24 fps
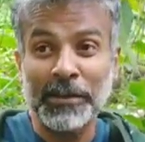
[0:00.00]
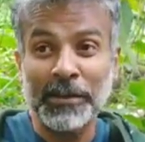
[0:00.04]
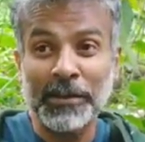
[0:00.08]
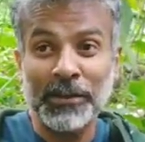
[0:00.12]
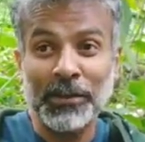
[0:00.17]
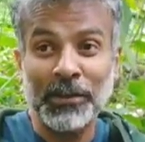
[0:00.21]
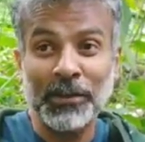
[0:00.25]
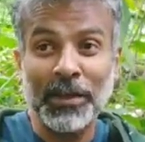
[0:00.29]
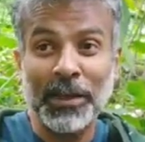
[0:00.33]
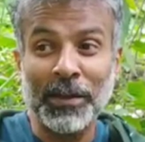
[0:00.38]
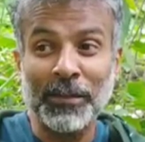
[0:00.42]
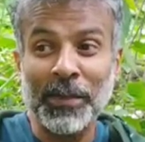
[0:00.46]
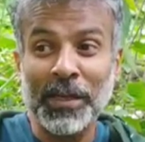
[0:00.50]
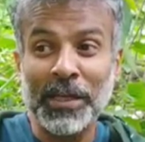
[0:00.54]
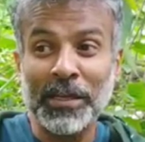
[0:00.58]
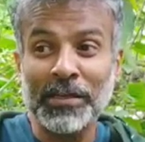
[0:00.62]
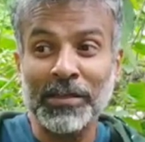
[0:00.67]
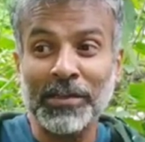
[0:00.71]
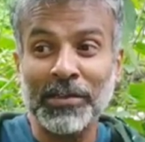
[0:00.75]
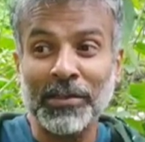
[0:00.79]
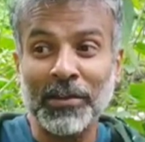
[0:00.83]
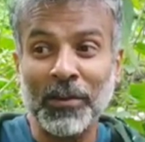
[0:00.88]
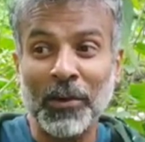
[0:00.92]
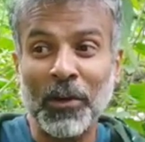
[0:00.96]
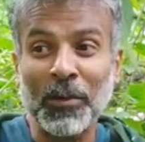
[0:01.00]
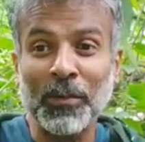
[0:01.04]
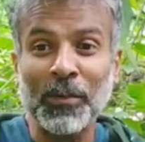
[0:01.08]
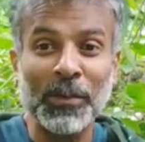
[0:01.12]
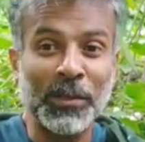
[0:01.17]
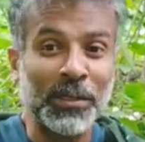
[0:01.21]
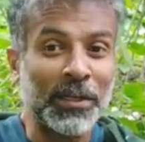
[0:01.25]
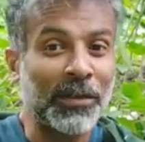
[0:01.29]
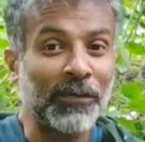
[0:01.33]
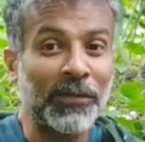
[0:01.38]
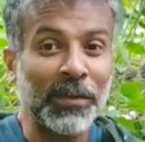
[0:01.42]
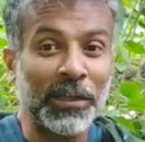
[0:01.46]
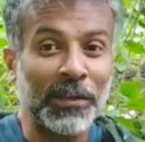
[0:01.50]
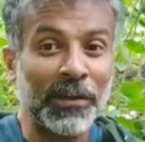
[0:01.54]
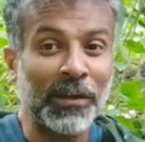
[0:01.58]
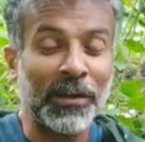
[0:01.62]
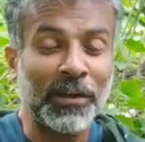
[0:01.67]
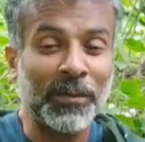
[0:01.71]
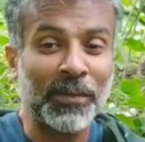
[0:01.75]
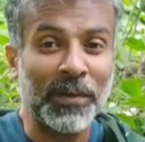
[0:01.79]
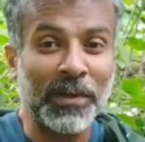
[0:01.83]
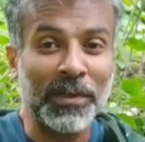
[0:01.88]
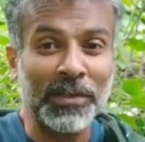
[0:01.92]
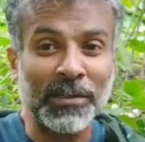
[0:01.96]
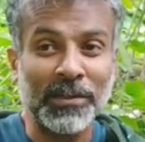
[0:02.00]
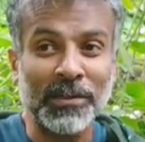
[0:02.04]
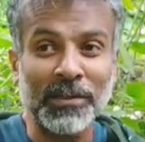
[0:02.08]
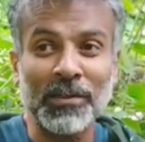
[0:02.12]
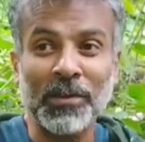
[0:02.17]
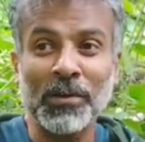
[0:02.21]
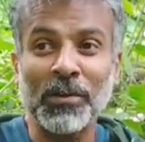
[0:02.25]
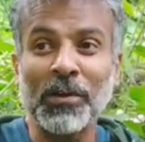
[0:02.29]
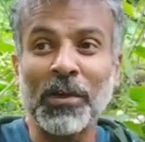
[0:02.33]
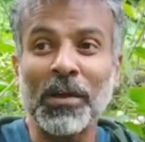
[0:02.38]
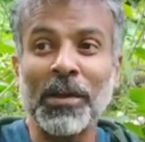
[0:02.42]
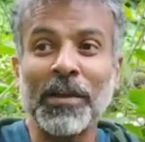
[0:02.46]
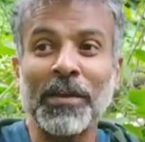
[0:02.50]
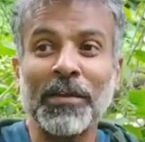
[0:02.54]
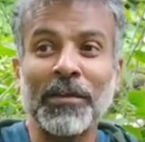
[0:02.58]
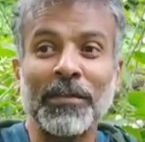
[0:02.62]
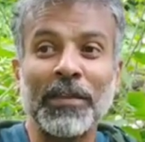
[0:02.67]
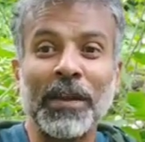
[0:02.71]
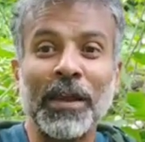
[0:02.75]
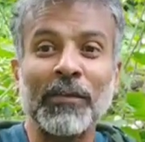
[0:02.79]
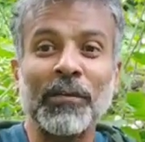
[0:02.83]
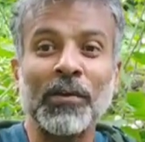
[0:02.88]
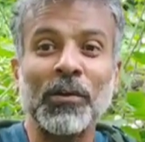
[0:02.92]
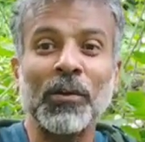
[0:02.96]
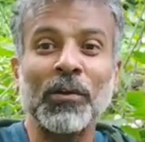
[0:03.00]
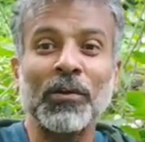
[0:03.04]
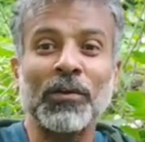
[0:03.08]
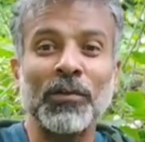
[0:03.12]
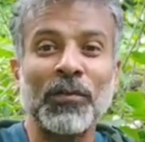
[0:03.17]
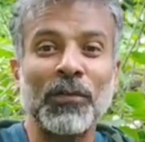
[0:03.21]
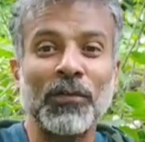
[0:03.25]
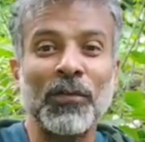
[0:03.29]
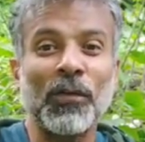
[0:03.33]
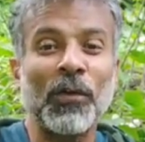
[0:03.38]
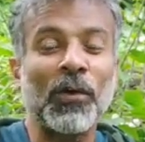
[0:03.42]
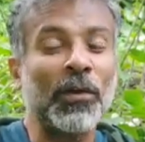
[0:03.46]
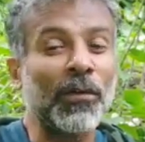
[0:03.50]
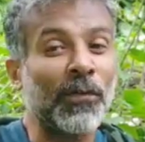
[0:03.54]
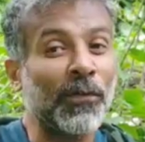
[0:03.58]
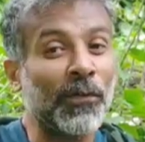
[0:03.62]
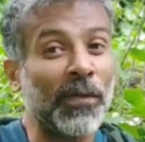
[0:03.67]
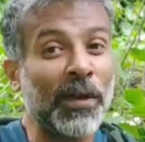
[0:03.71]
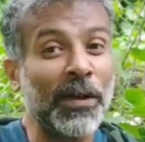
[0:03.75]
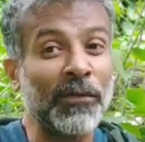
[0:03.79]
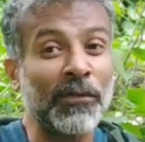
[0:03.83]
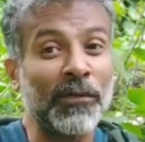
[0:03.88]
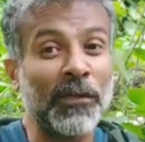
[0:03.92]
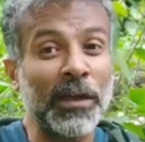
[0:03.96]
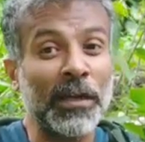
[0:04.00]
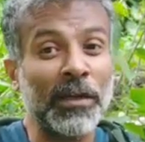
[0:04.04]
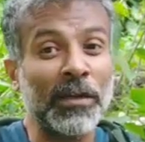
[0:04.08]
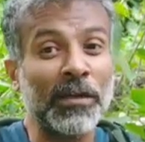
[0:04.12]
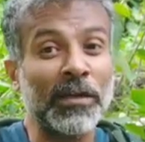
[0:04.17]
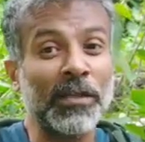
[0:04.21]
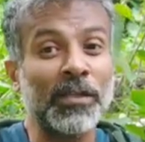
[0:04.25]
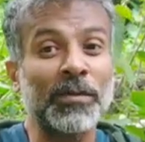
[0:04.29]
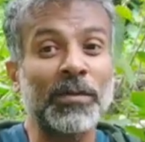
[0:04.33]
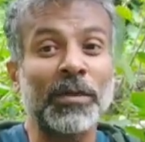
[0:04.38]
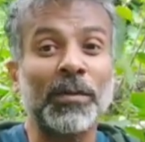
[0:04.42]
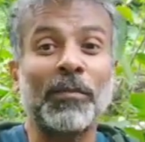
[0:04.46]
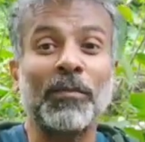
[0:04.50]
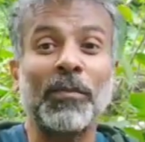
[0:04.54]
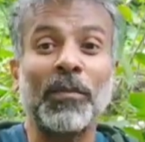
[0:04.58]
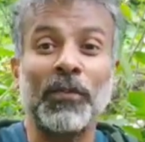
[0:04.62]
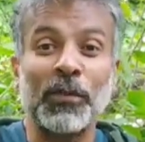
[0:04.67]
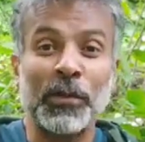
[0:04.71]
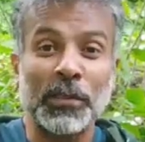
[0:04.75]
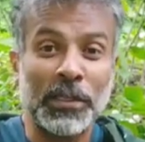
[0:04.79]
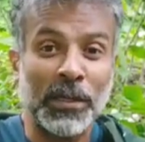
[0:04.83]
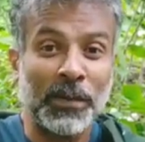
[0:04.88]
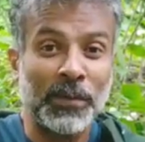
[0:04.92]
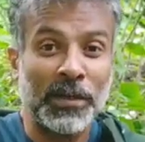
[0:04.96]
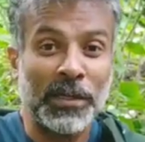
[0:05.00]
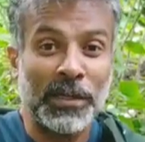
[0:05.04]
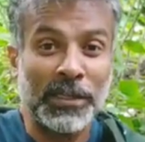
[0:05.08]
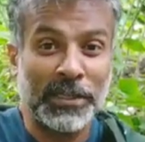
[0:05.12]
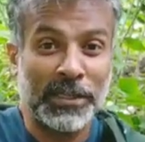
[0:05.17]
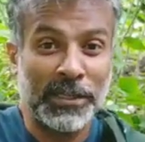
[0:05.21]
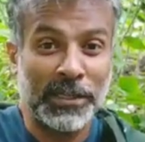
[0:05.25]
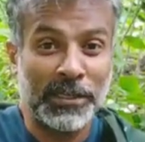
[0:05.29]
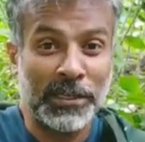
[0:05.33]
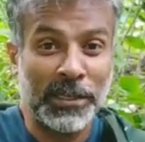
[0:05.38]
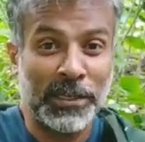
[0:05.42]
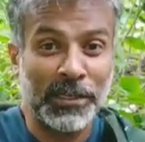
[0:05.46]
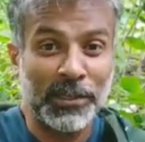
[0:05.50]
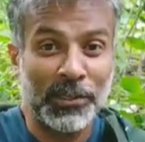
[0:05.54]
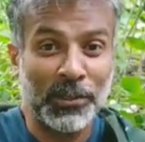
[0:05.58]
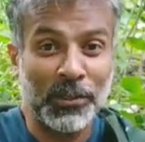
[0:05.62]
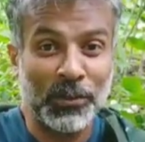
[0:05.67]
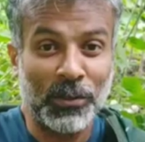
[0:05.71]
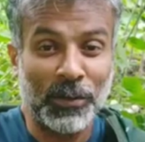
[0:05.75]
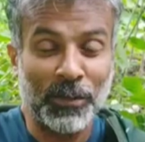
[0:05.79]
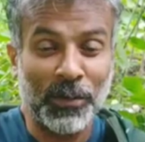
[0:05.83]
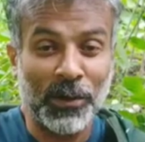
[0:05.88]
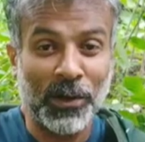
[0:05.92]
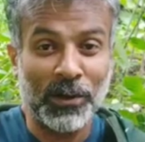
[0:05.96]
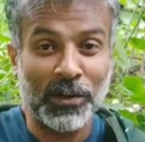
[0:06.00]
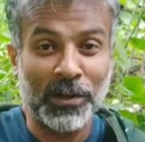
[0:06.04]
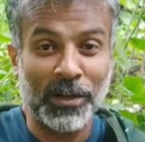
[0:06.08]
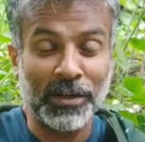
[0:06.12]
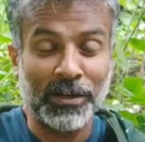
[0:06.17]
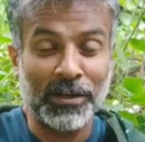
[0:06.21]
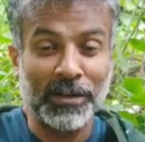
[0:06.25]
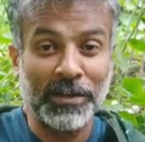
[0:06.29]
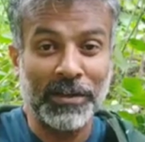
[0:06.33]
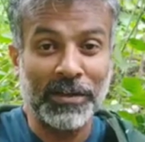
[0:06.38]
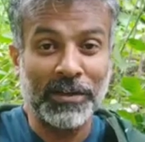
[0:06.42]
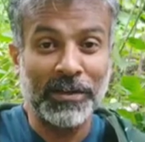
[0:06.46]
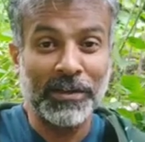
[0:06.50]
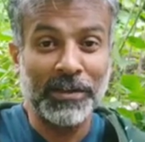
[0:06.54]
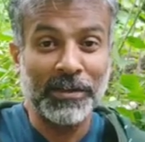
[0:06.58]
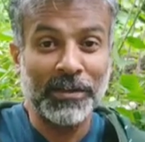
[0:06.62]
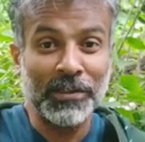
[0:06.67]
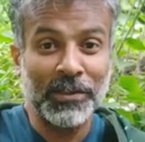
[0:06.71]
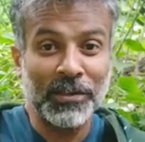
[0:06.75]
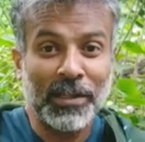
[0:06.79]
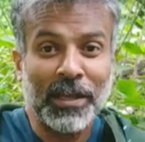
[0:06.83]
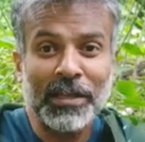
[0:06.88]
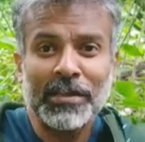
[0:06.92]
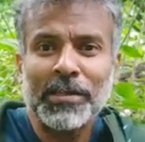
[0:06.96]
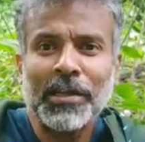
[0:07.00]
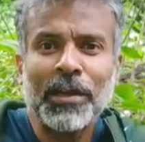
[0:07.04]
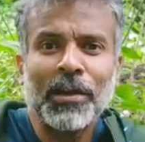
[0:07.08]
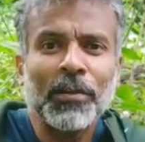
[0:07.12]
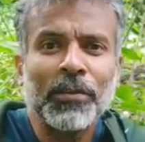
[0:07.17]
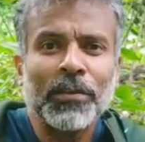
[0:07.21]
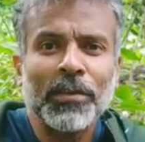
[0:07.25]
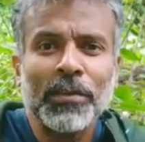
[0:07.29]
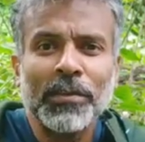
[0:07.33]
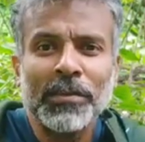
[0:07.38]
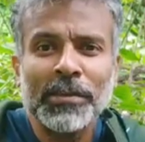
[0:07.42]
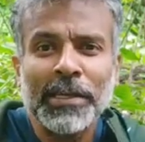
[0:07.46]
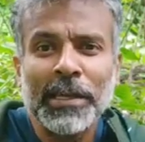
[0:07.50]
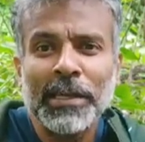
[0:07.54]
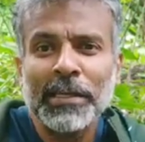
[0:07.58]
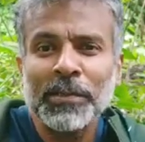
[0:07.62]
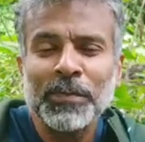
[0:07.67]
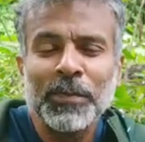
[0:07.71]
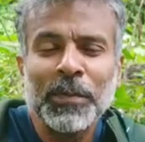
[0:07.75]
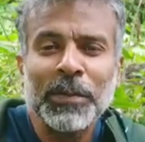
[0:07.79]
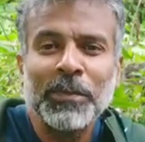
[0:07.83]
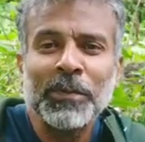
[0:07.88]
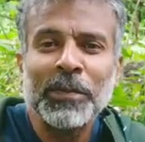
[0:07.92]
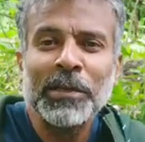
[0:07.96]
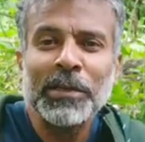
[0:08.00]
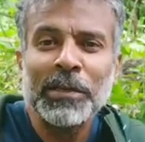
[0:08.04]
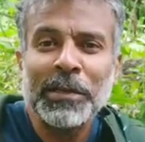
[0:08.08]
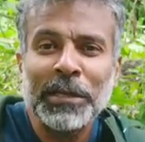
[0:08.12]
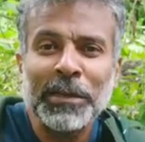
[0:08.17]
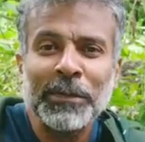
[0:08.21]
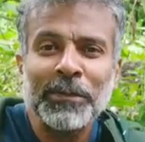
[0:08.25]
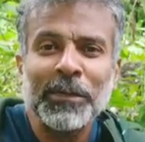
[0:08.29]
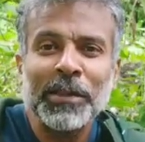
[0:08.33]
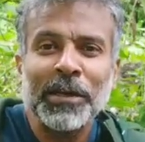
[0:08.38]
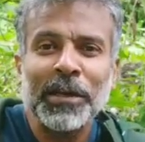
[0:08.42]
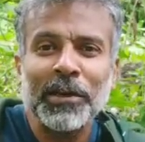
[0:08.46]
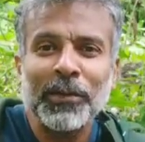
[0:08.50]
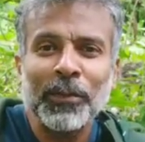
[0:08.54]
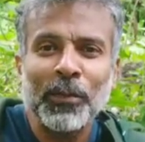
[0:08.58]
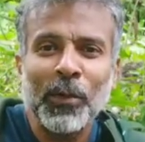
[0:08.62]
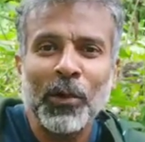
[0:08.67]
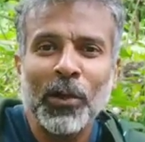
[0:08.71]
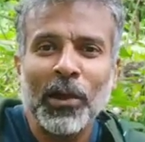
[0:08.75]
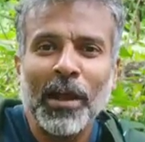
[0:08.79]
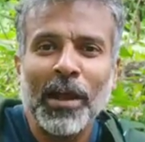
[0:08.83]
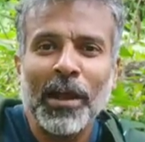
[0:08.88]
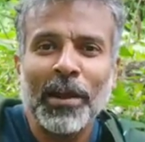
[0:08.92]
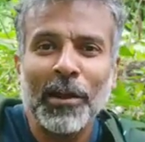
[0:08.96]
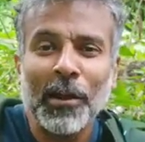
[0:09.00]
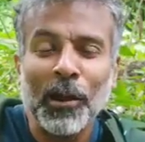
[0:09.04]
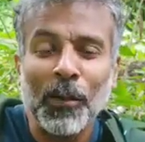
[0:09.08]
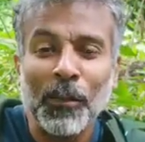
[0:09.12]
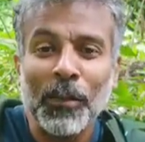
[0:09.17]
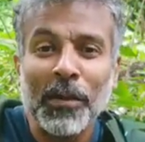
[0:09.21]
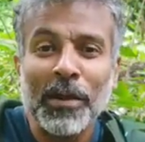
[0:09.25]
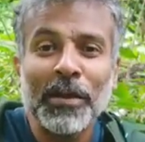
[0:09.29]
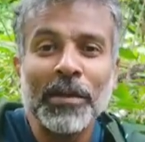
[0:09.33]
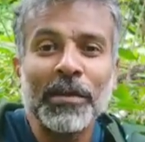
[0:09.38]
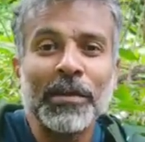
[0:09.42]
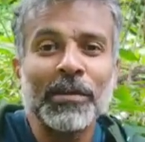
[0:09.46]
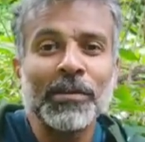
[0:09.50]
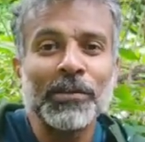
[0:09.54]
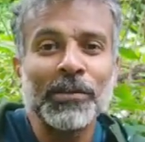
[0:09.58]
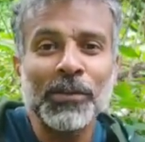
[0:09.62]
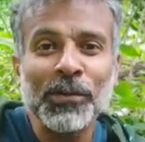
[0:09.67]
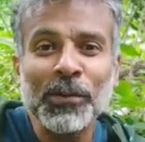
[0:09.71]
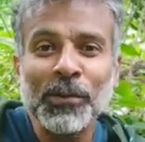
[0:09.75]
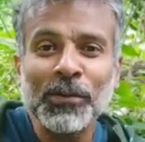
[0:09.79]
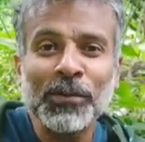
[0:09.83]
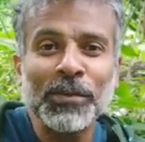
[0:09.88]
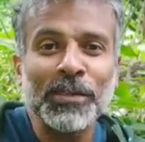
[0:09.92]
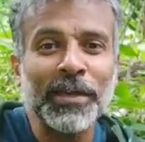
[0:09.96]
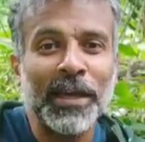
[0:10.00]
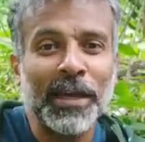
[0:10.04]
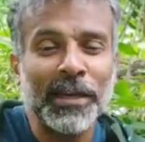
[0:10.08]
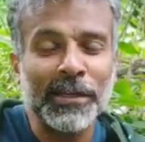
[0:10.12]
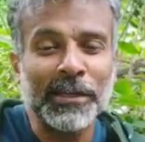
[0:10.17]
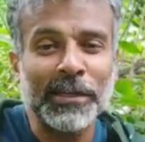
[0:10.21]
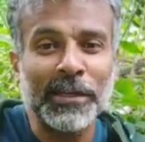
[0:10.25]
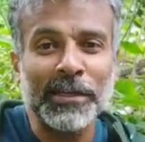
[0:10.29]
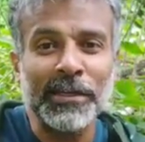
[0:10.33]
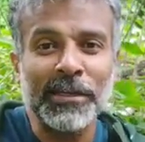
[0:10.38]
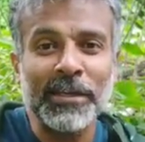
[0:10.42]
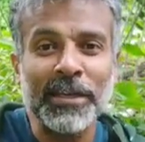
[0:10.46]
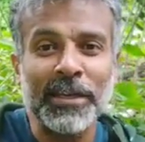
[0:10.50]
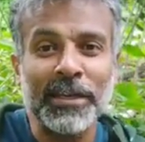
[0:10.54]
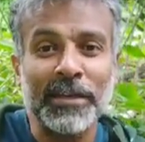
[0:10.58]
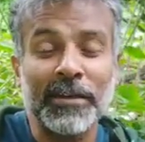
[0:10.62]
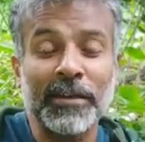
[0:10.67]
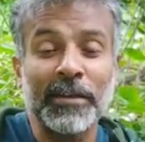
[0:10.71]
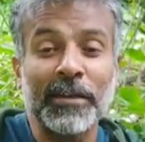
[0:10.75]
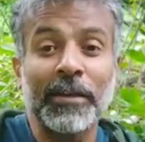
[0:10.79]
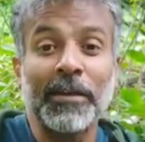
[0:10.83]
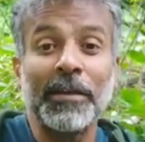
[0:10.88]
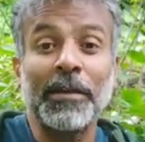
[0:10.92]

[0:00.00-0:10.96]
So that means almost every third person. So they have to go through 4 or 5 failures before somebody says yes to the product. So that's how salespeople keep their morale up. So use that technique.